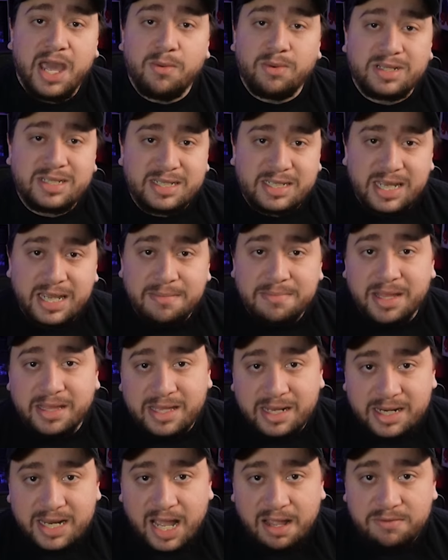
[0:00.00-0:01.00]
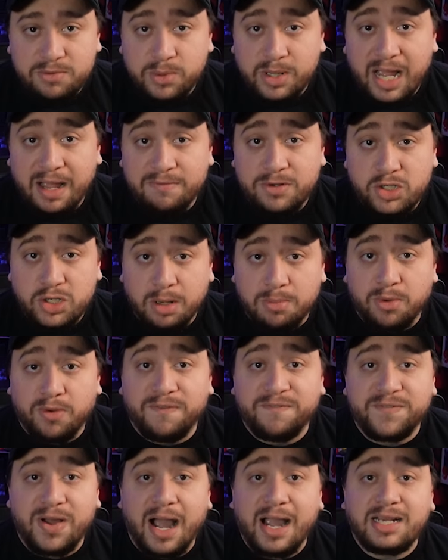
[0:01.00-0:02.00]
It would seem that the devs would have trouble
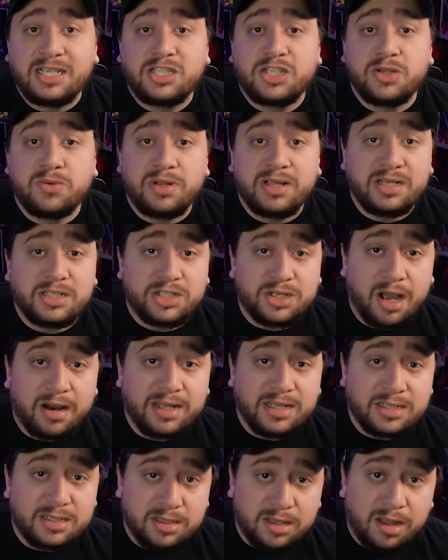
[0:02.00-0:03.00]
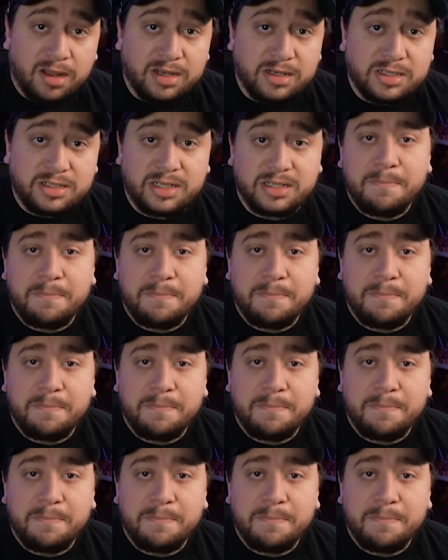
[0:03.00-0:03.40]
fine-tuning Johnny's lunge,